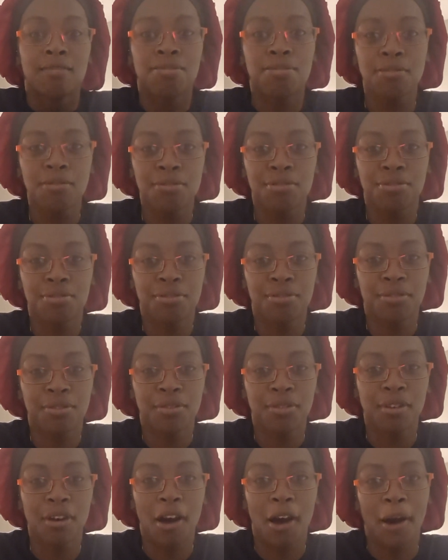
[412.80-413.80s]
Whew.
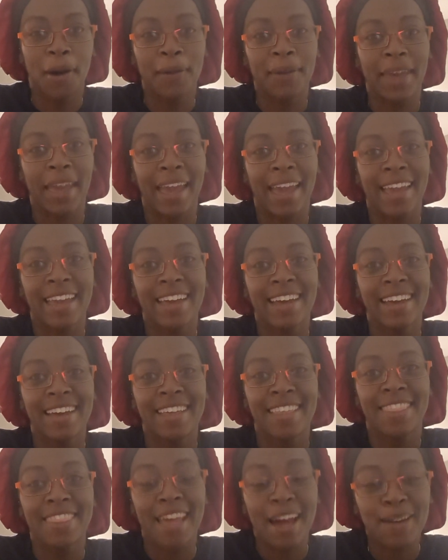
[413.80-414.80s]
Okay,
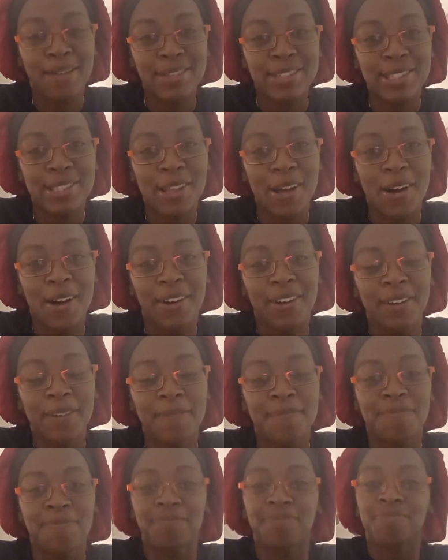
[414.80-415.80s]
that was long.
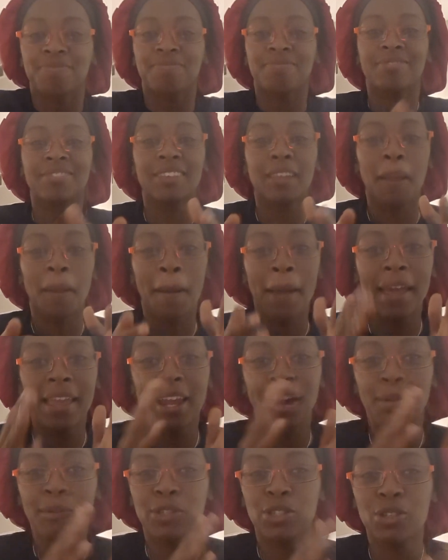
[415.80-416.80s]
And
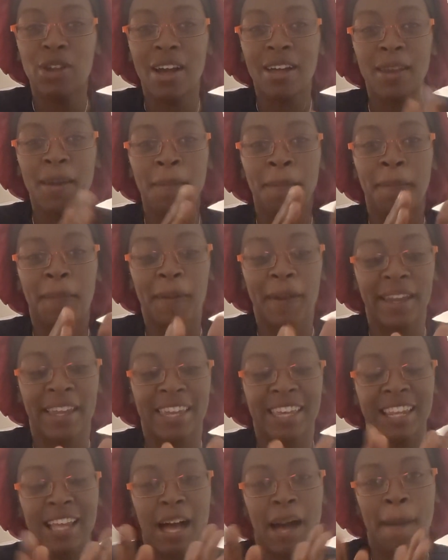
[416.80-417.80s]
I will try to break
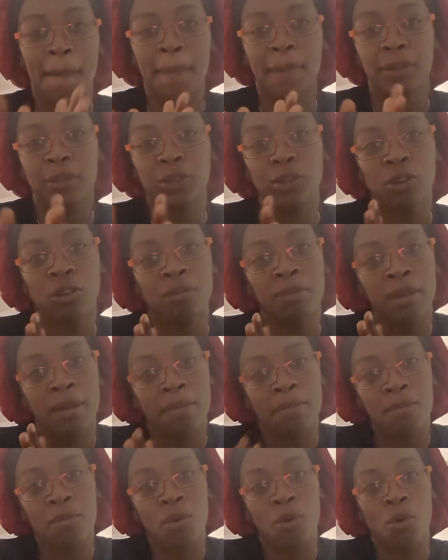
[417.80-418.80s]
it up a little bit
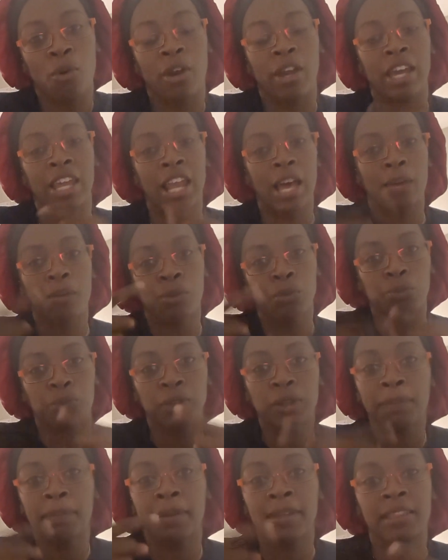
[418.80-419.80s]
more. And I will
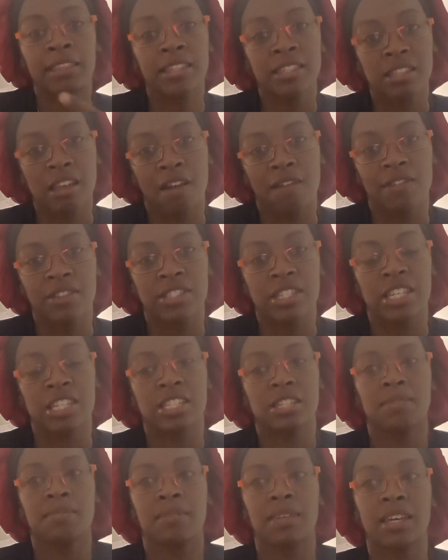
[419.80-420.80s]
repeat this
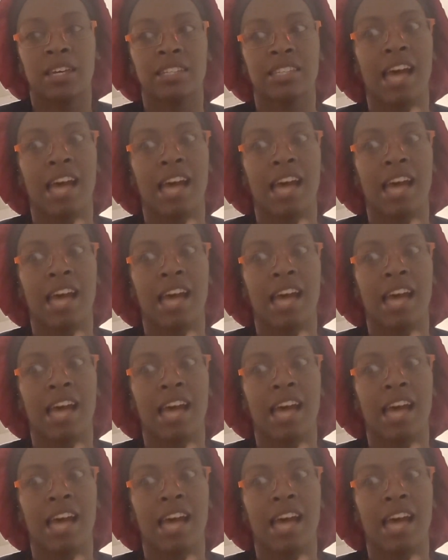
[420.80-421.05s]
conversation because